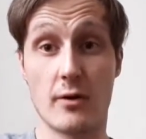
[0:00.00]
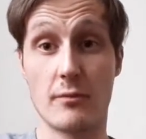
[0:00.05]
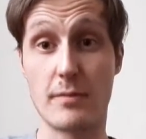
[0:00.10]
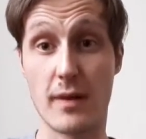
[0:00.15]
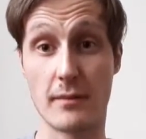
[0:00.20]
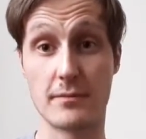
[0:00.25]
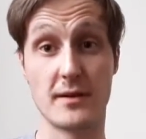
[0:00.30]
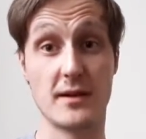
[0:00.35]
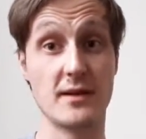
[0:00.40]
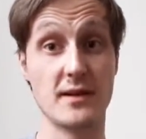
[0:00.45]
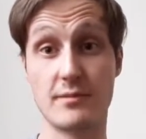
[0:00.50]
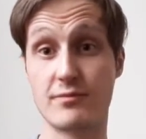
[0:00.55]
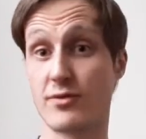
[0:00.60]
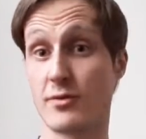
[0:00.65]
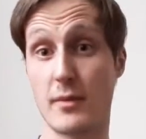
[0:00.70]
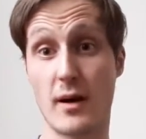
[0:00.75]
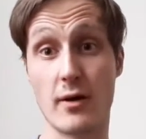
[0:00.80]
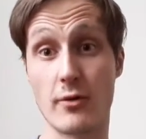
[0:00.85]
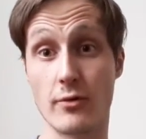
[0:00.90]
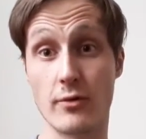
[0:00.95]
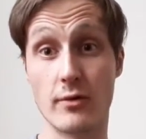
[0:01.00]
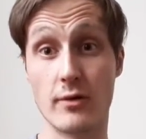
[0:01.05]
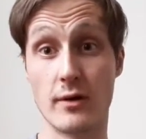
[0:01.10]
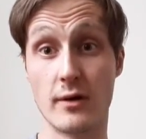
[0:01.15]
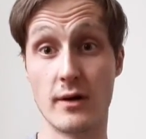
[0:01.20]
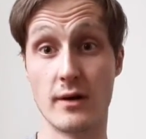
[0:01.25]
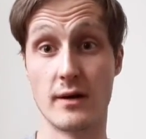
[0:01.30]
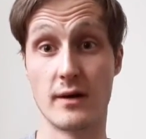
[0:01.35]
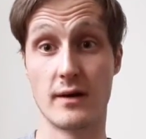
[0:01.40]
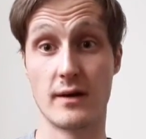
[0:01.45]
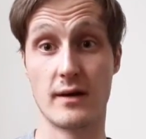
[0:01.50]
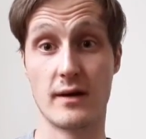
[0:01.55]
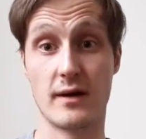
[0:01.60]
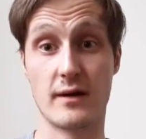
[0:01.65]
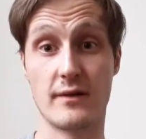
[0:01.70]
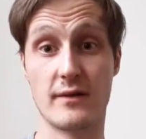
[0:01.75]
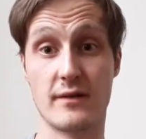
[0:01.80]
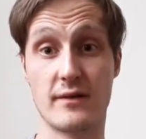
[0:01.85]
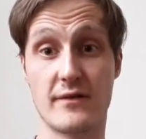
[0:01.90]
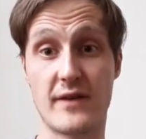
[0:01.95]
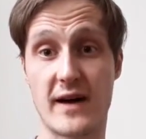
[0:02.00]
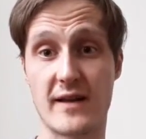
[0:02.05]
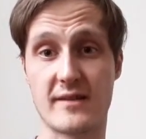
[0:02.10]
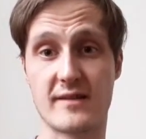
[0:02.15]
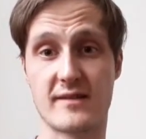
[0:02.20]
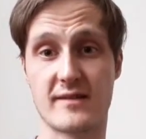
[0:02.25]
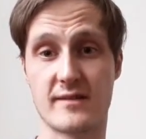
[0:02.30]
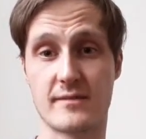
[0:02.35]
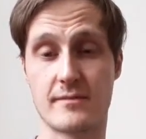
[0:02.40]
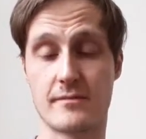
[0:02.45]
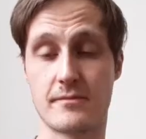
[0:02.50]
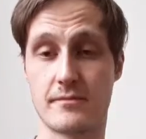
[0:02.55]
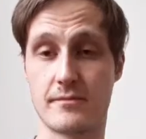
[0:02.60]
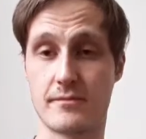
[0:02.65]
publicly promote. And that's,